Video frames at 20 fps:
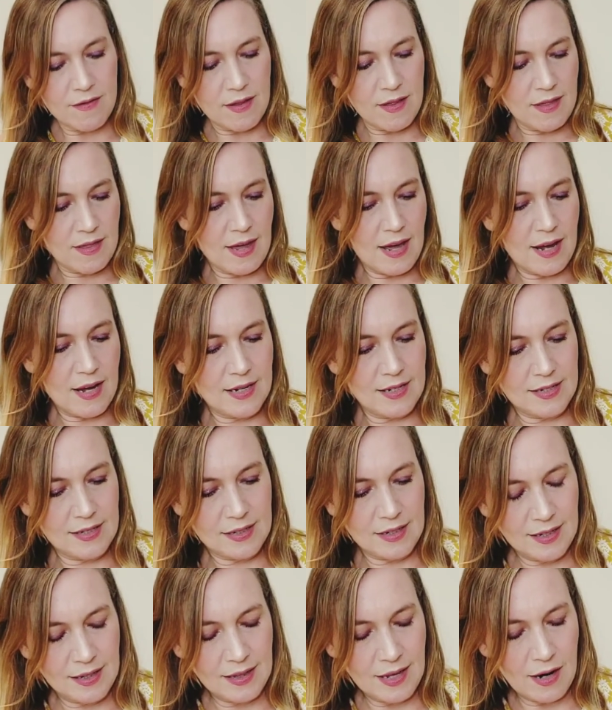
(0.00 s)
that
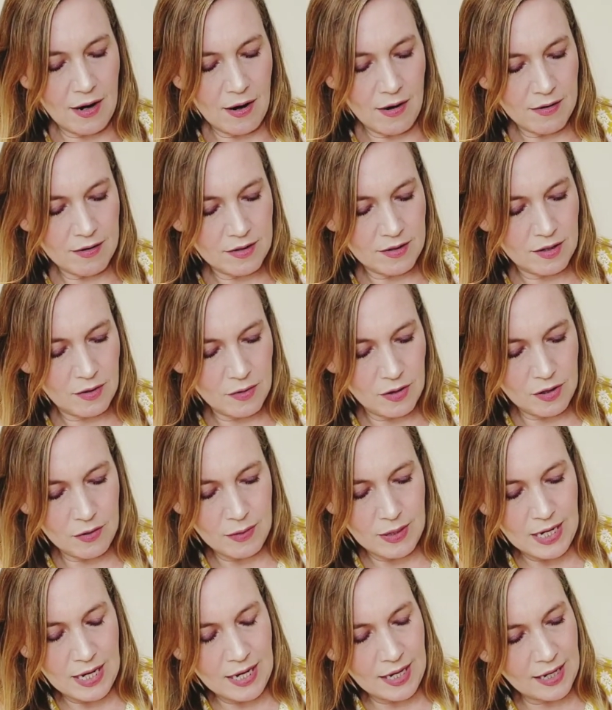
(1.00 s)
they are so
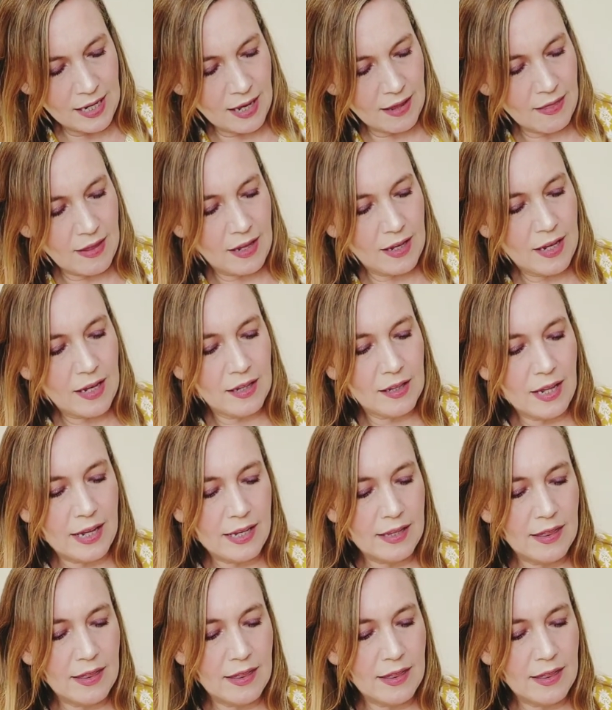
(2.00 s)
unique and they can